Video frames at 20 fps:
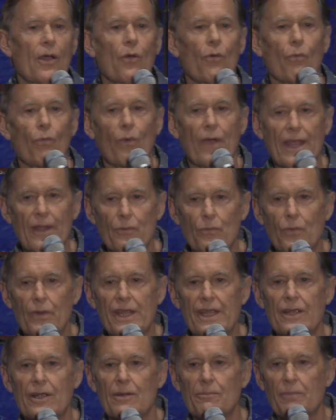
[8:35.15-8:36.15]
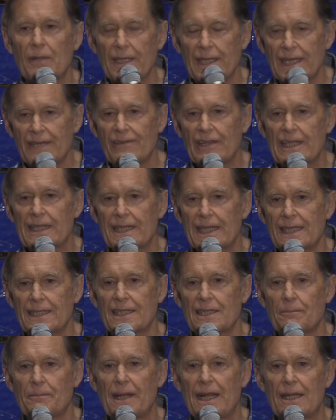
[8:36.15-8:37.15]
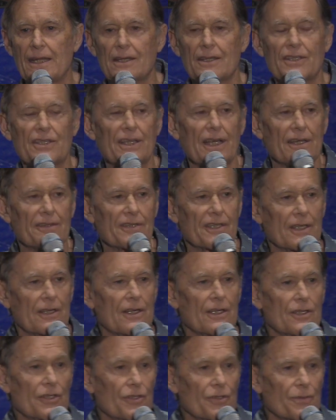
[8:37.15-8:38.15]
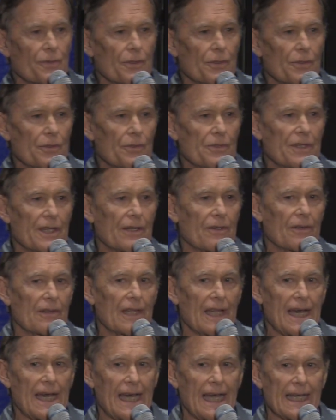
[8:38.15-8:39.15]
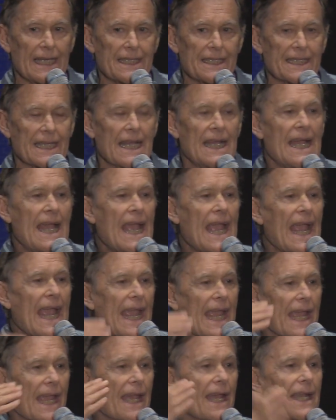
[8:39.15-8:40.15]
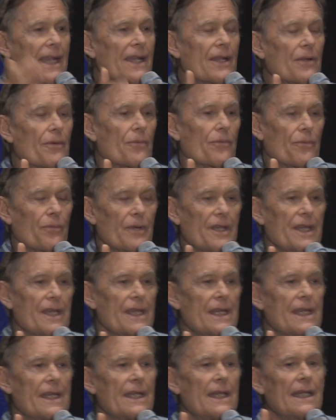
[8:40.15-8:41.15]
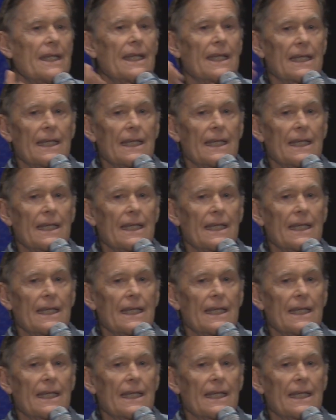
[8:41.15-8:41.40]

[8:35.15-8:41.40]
when we are believing things about ourselves that aren't true, that are lies, and we